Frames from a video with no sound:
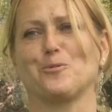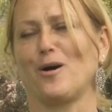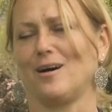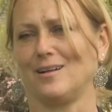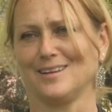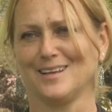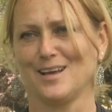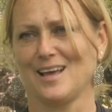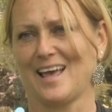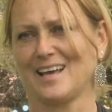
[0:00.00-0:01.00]
wall
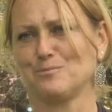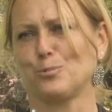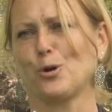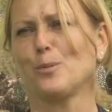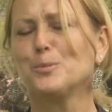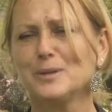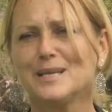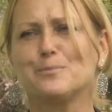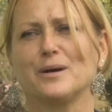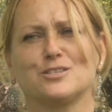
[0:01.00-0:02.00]
and
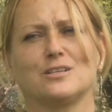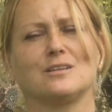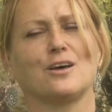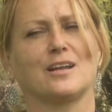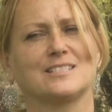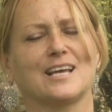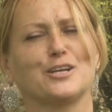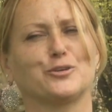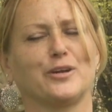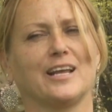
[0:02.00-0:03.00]
probably a budget, not
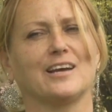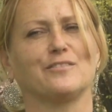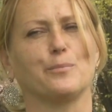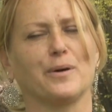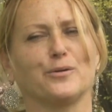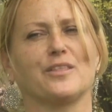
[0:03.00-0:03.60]
exaggerating, of about